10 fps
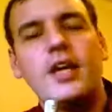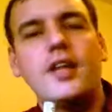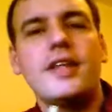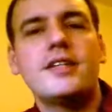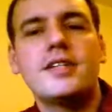
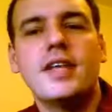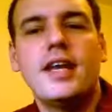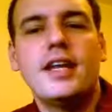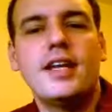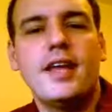That's
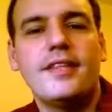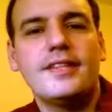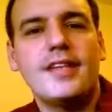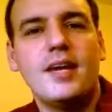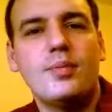not
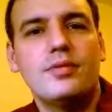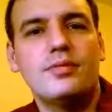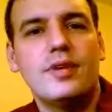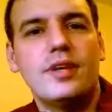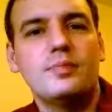the type of